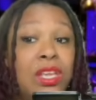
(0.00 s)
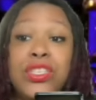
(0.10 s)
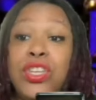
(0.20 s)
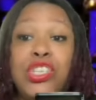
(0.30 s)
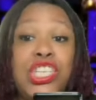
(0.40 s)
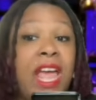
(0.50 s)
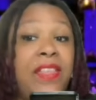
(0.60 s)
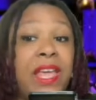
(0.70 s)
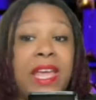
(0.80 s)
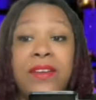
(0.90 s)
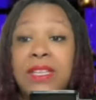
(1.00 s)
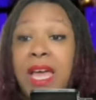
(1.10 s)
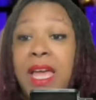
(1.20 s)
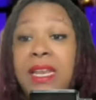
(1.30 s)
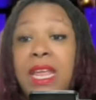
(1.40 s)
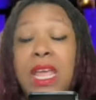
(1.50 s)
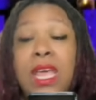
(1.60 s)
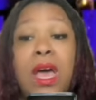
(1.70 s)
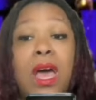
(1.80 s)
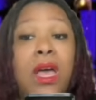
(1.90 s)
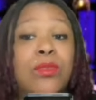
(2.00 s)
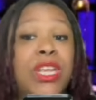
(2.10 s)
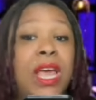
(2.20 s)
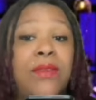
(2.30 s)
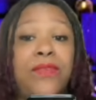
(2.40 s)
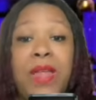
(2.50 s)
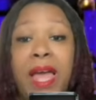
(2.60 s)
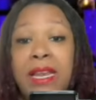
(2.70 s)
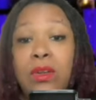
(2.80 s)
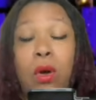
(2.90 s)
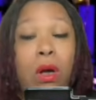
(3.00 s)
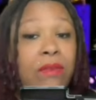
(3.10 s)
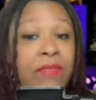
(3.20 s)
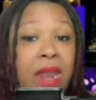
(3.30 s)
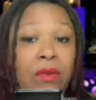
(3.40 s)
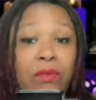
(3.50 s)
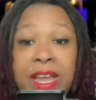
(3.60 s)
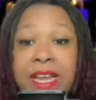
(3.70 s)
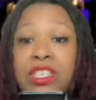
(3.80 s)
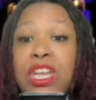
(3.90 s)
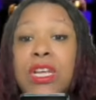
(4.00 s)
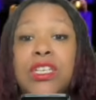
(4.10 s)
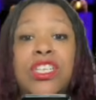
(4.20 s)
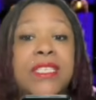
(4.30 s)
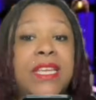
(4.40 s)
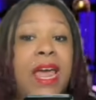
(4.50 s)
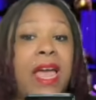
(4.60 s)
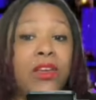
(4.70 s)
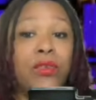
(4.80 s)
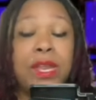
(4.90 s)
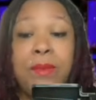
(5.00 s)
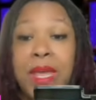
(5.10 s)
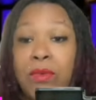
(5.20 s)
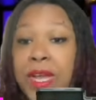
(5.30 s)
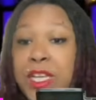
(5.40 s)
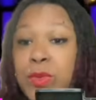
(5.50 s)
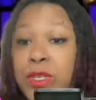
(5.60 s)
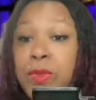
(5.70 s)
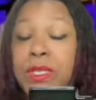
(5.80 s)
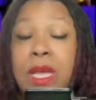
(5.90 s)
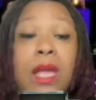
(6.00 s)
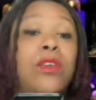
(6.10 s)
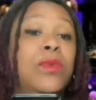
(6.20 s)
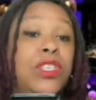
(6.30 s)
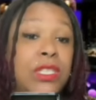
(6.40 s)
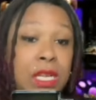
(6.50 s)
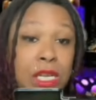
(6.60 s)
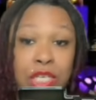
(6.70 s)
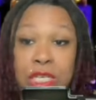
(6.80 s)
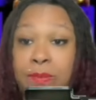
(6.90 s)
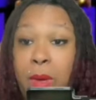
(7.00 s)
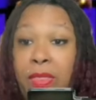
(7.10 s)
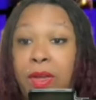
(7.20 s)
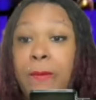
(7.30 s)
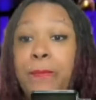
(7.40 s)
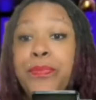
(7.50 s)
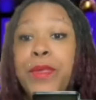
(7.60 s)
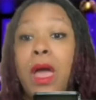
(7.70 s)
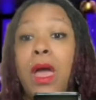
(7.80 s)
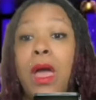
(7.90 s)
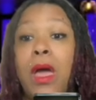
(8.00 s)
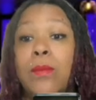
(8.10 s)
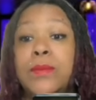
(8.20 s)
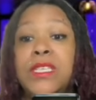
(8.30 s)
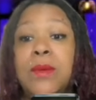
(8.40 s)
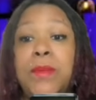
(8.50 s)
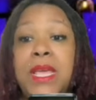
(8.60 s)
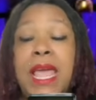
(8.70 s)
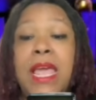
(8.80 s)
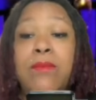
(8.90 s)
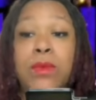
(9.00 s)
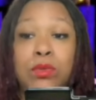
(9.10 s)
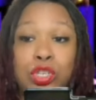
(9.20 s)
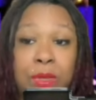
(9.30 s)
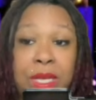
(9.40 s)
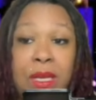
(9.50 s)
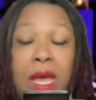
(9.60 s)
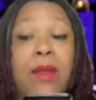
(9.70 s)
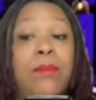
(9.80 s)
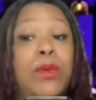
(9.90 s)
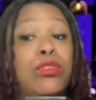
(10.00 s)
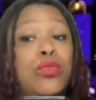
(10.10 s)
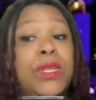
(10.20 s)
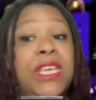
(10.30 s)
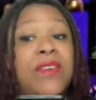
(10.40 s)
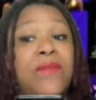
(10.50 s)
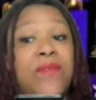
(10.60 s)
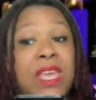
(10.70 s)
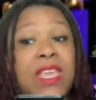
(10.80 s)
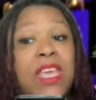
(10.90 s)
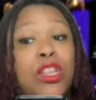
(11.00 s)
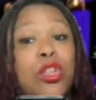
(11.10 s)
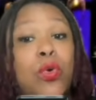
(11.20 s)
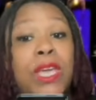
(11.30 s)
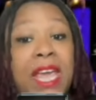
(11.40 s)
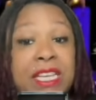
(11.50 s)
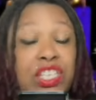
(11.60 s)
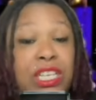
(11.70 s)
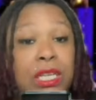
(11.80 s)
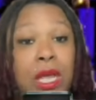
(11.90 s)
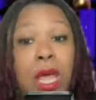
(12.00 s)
So she had the airline, she had the flight, and all of that arranged. She said, I agree to make arrangements with Tanya, which is DDG's mother, to meet at a mutually convenient location.